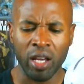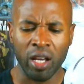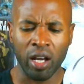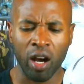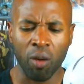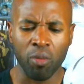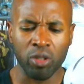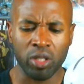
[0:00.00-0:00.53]

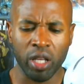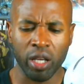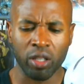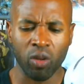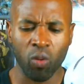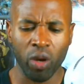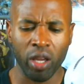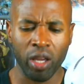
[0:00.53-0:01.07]
Almost like
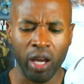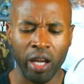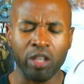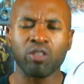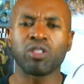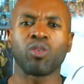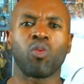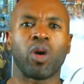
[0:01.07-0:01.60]
the way I
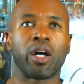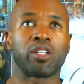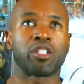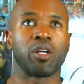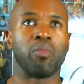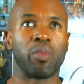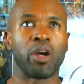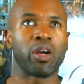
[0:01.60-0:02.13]
used to watch
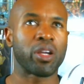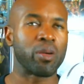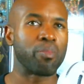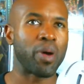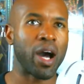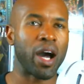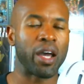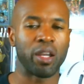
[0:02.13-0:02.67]
American
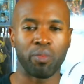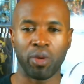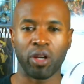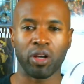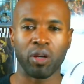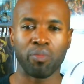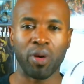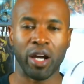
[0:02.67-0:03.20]
Pie and
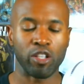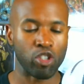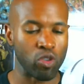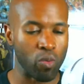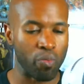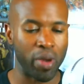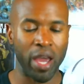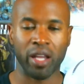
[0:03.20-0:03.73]
American Pie 2
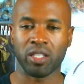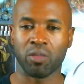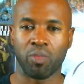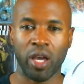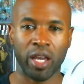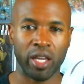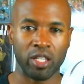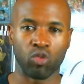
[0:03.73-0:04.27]
back to
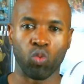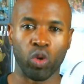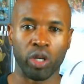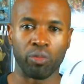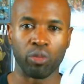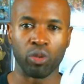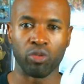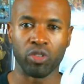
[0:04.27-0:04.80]
back as one
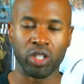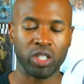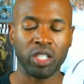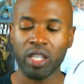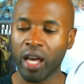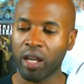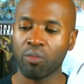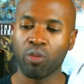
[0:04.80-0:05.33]
movie. There's a
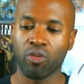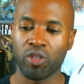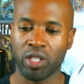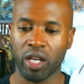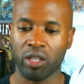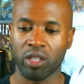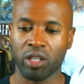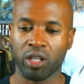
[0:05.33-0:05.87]
lot of movies
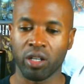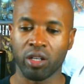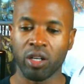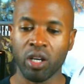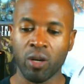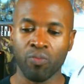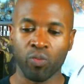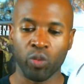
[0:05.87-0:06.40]
out there
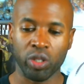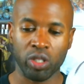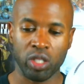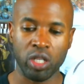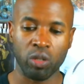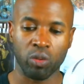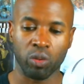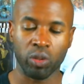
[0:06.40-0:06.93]
with a
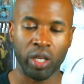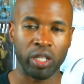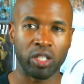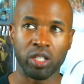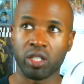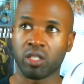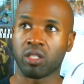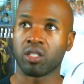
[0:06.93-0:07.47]
sequel that
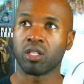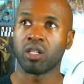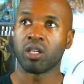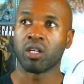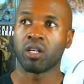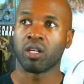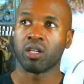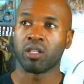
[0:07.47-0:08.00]
just
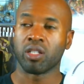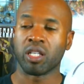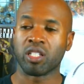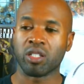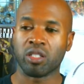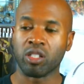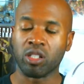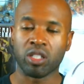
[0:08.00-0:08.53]

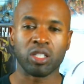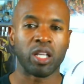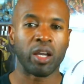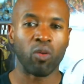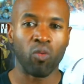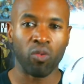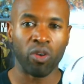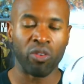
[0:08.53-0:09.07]
looks like
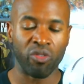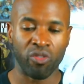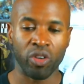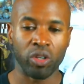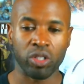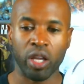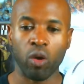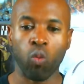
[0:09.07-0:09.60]
and
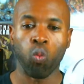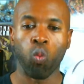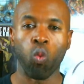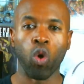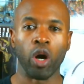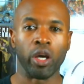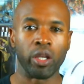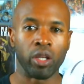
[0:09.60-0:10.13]
feels like
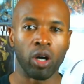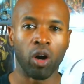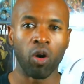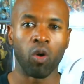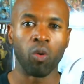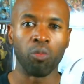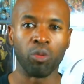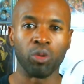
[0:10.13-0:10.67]
one
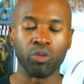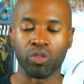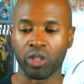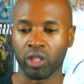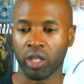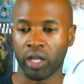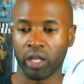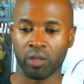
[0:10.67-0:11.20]
whole movie.
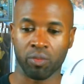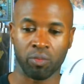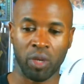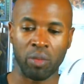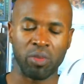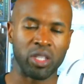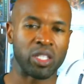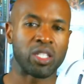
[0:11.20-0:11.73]
Like
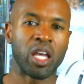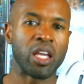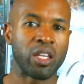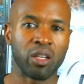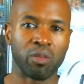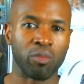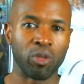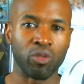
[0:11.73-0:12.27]
maybe the
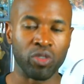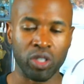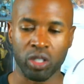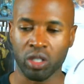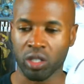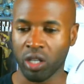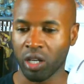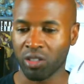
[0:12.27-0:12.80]
Taken movies
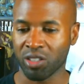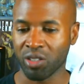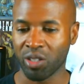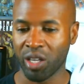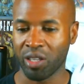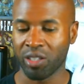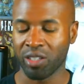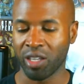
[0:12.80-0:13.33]
is also
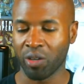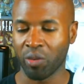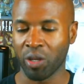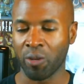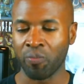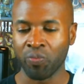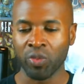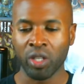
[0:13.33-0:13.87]
that way.
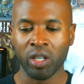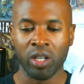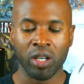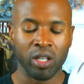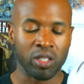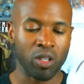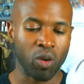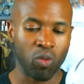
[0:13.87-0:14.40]

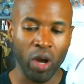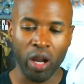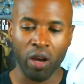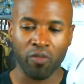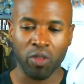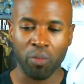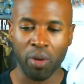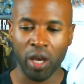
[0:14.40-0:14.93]
So right off
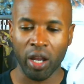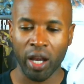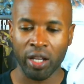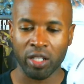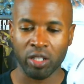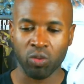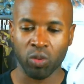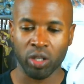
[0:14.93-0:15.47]
the bat, I
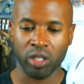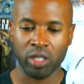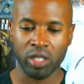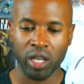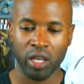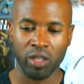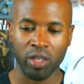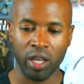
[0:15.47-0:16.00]
just want to
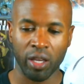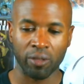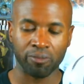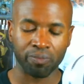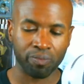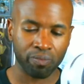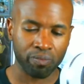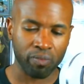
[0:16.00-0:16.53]
say that
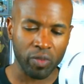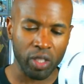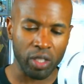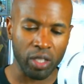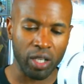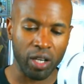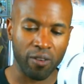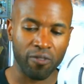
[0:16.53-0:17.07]

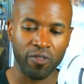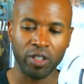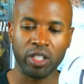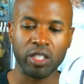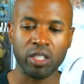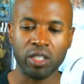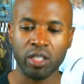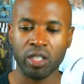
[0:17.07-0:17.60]

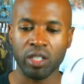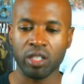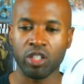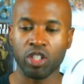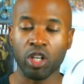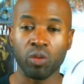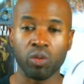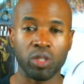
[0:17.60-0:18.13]
Felicity
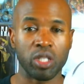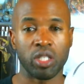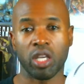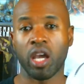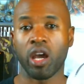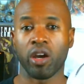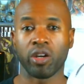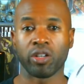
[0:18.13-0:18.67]
Jones's
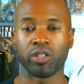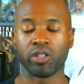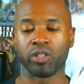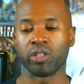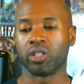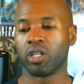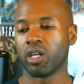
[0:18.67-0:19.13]
character,